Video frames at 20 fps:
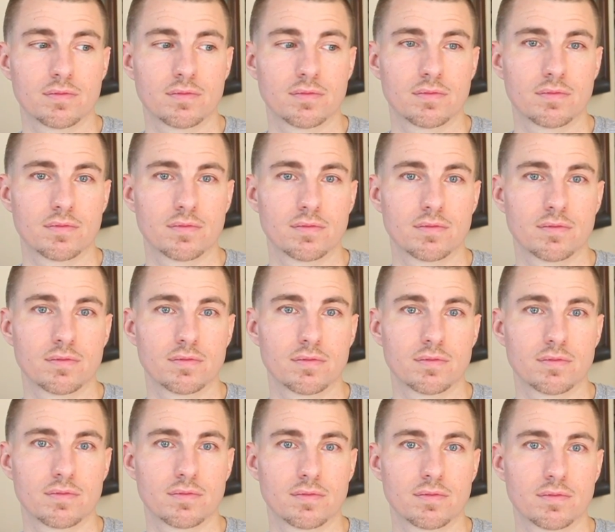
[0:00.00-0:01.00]

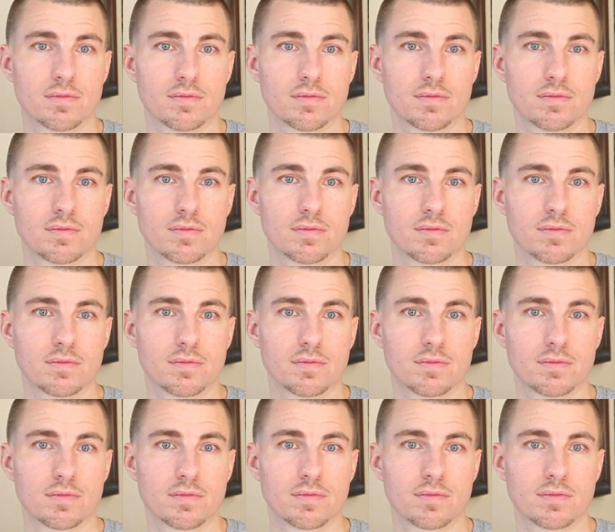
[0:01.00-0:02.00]

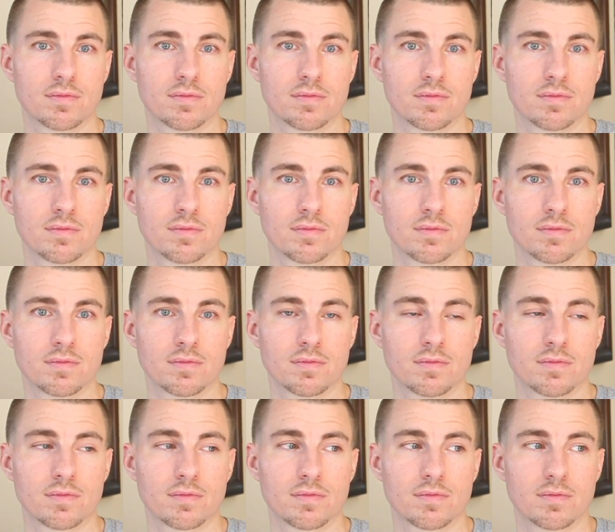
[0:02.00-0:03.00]

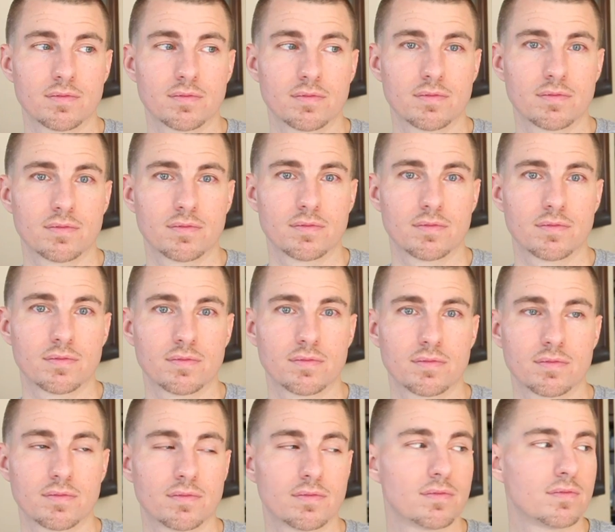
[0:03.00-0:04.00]

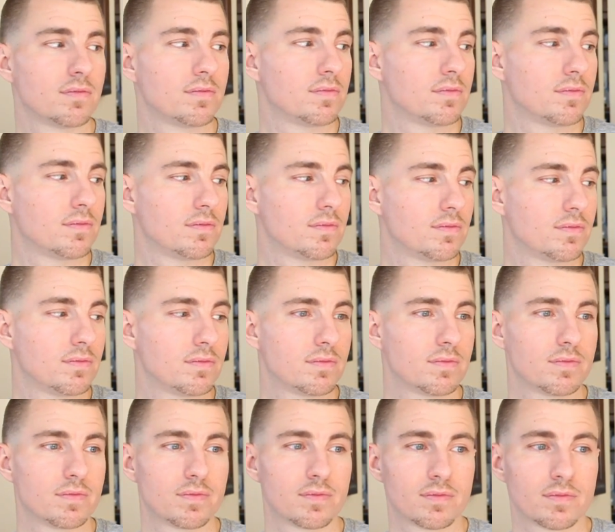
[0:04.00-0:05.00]

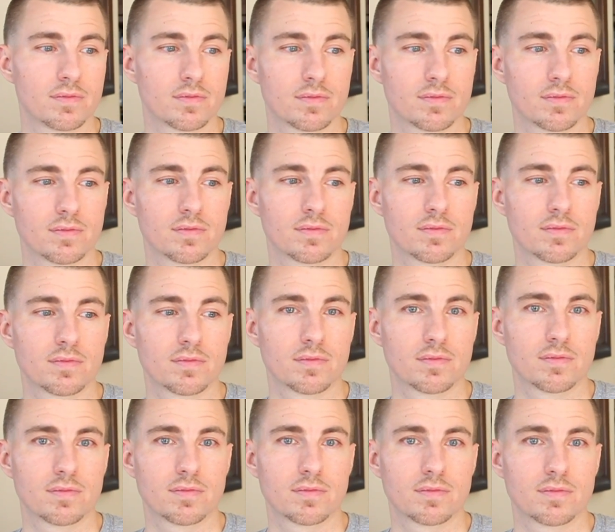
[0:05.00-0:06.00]

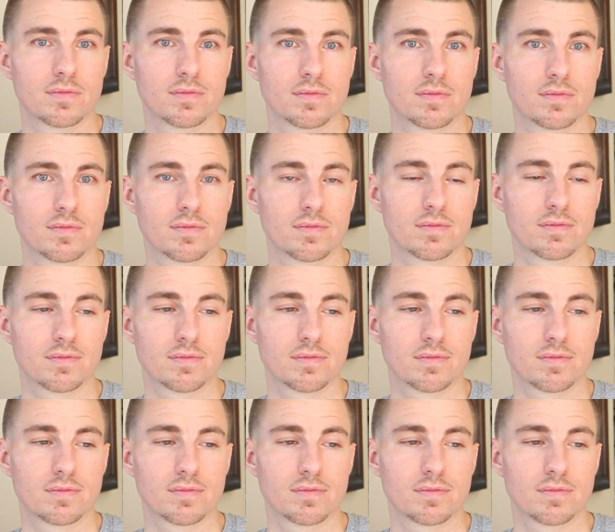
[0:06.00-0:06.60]
This person isn't speaking.